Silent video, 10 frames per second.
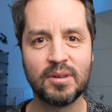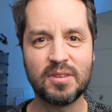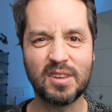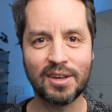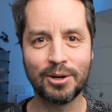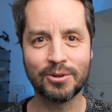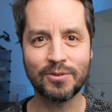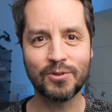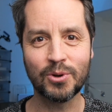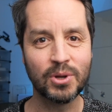6 hours
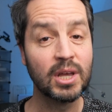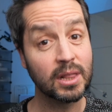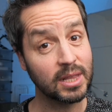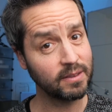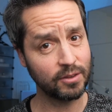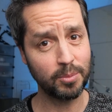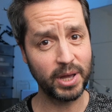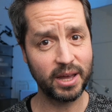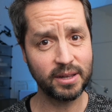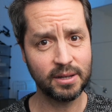or so. That's not
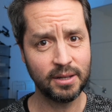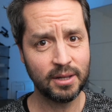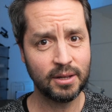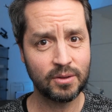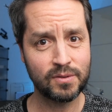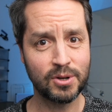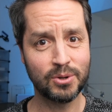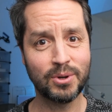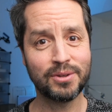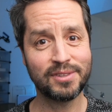bad.
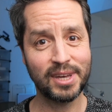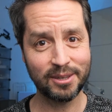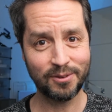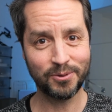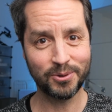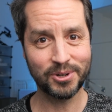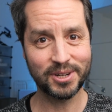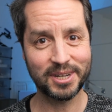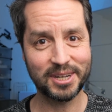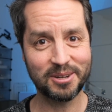So thanks for
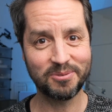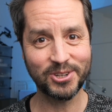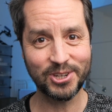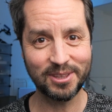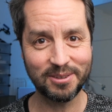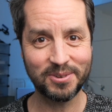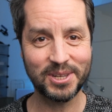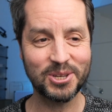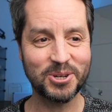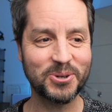watching the
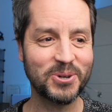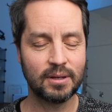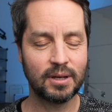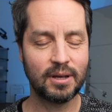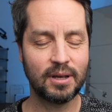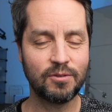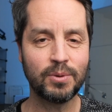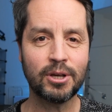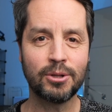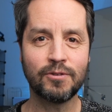video. It's
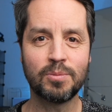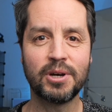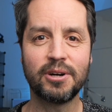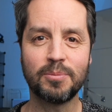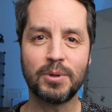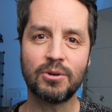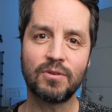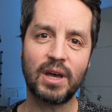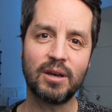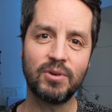really close to my heart because
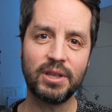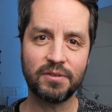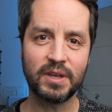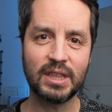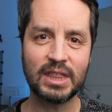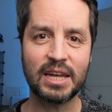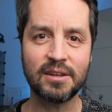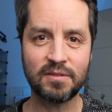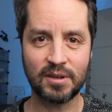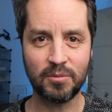I really think that
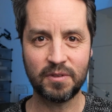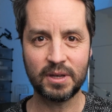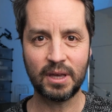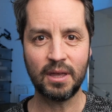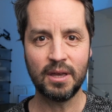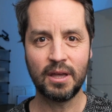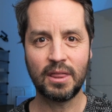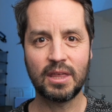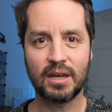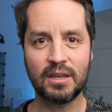is something
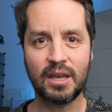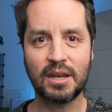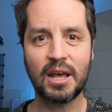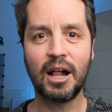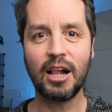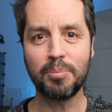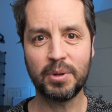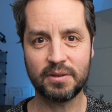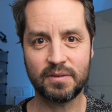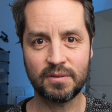that can help
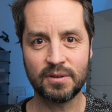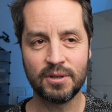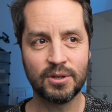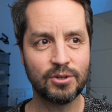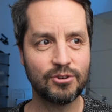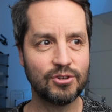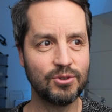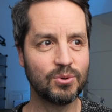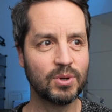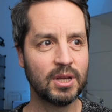us
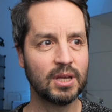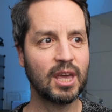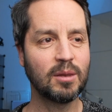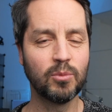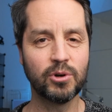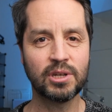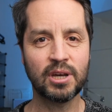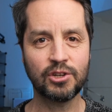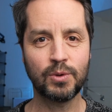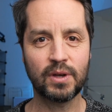to get more in
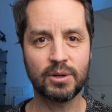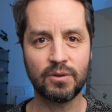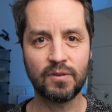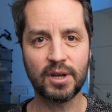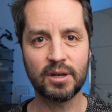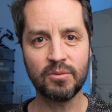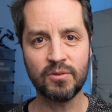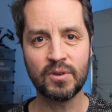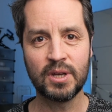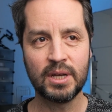touch with
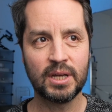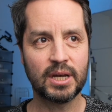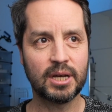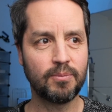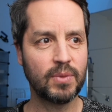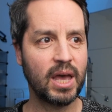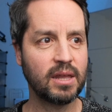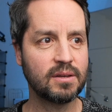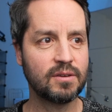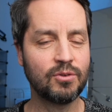ourselves
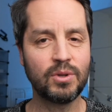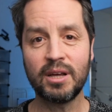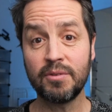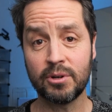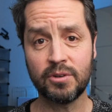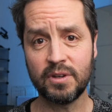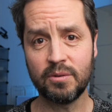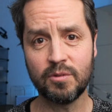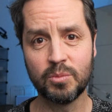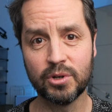and to love
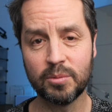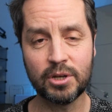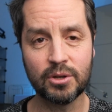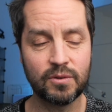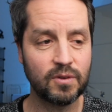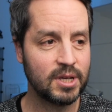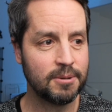ourselves more, because